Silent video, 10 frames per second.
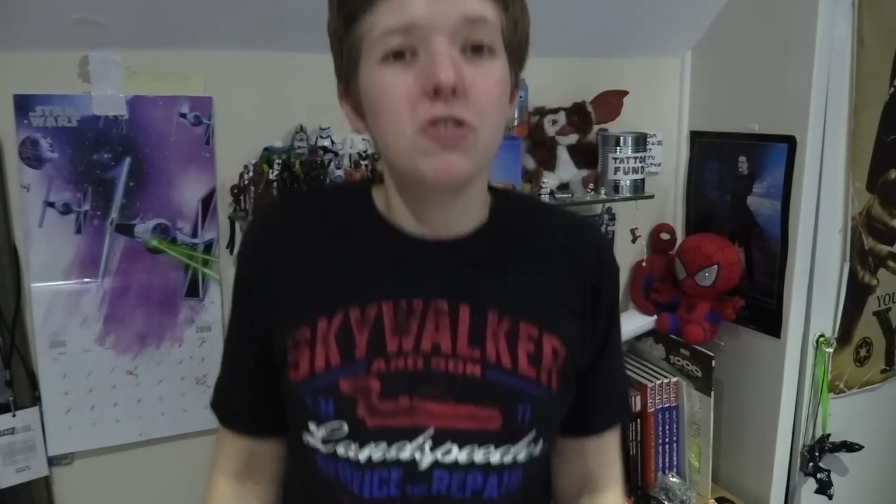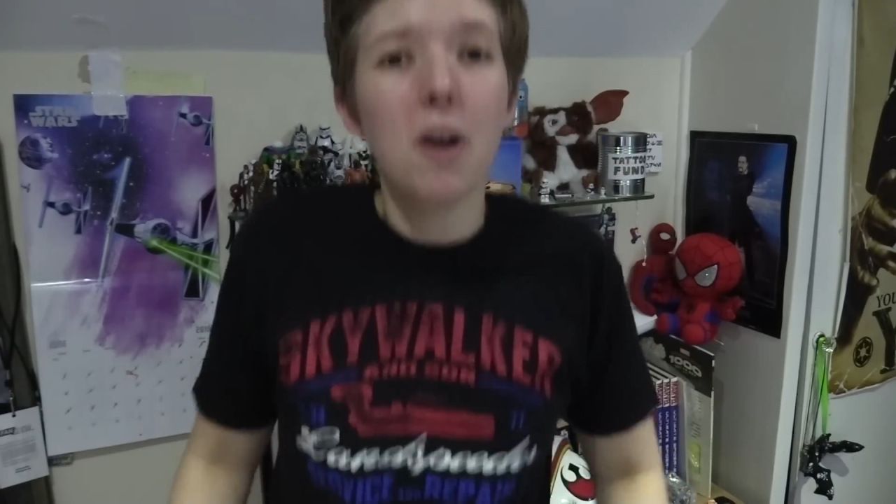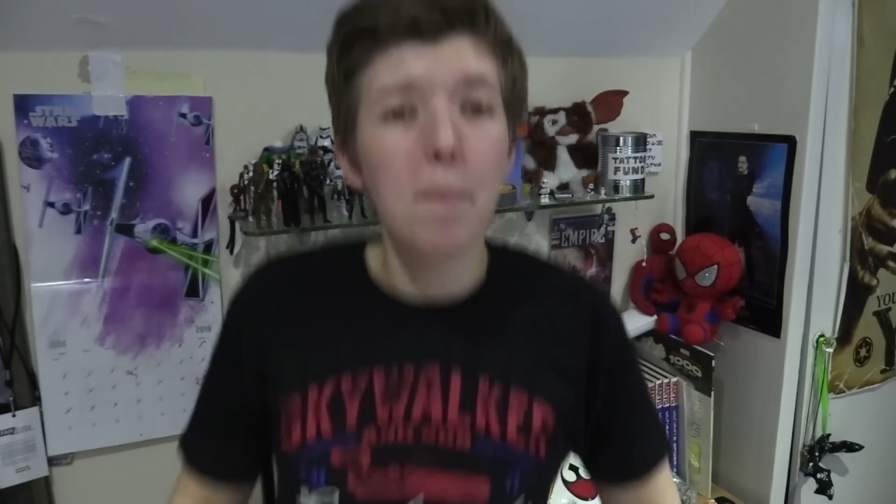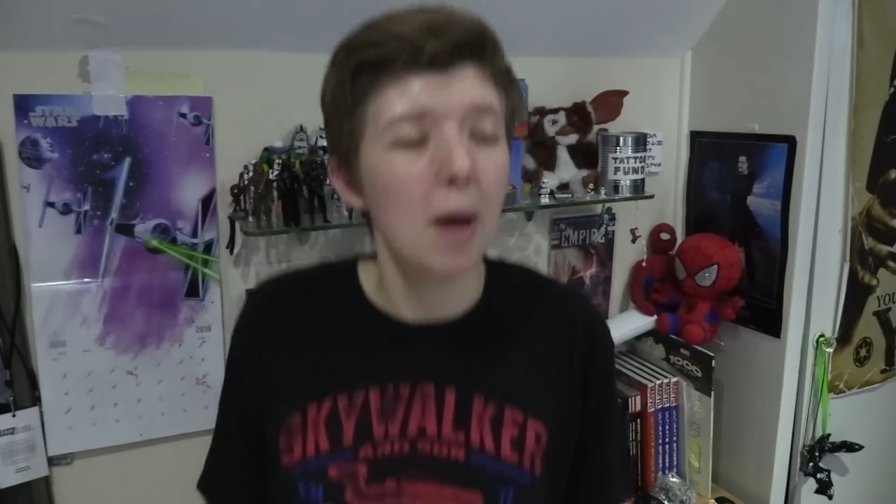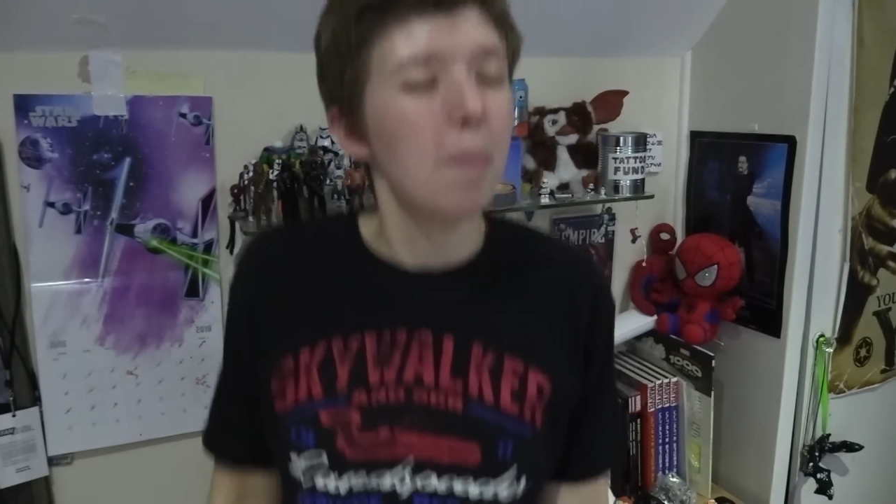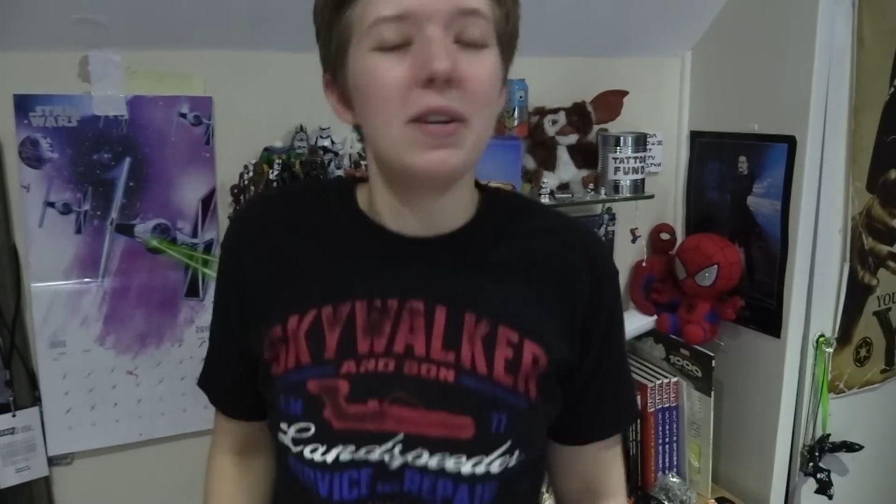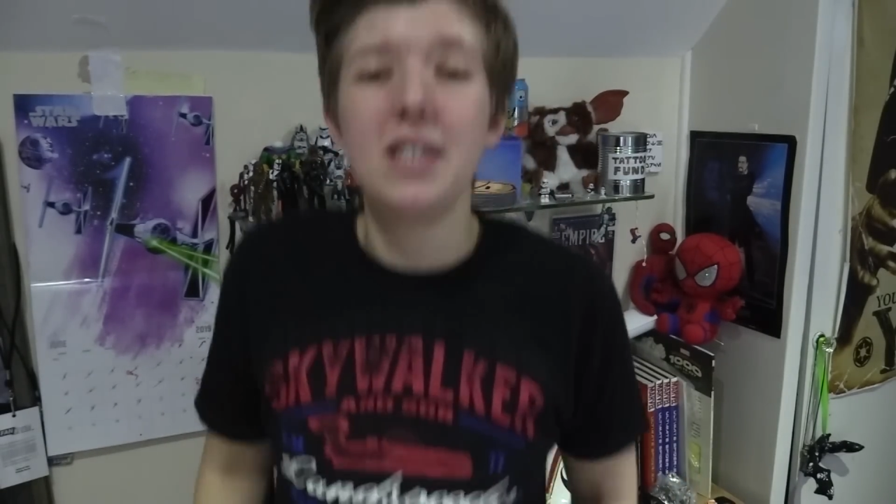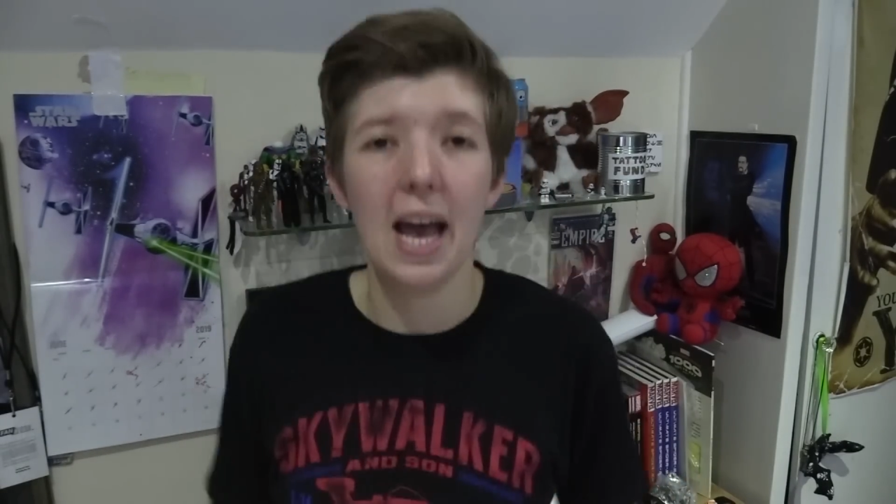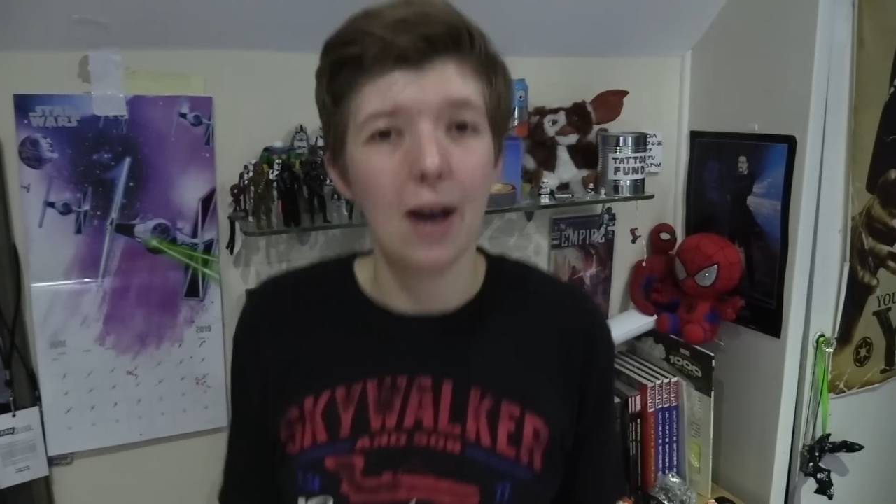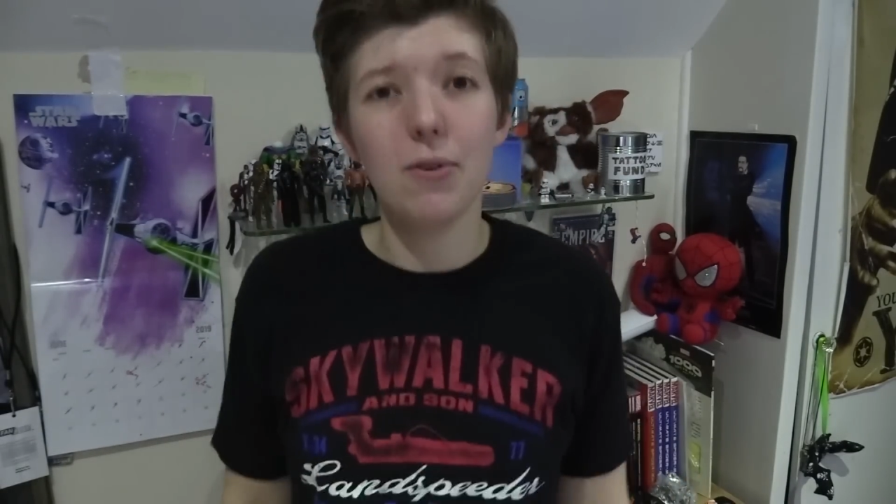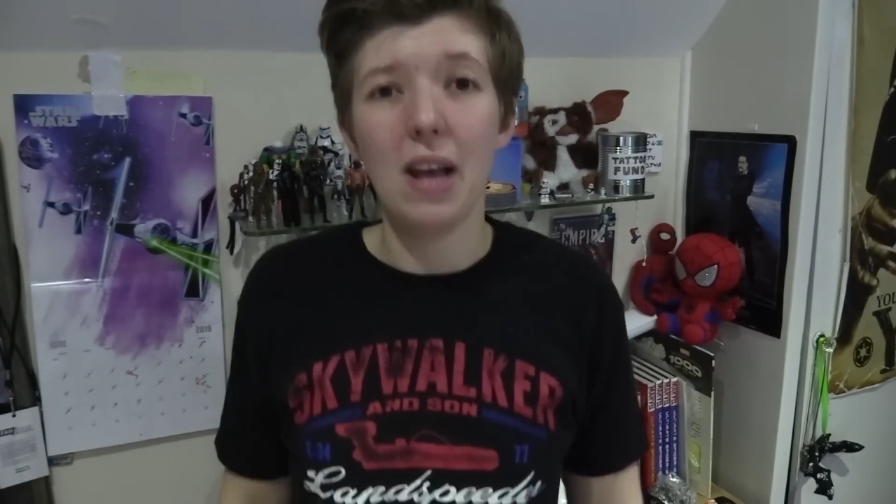jump up and down,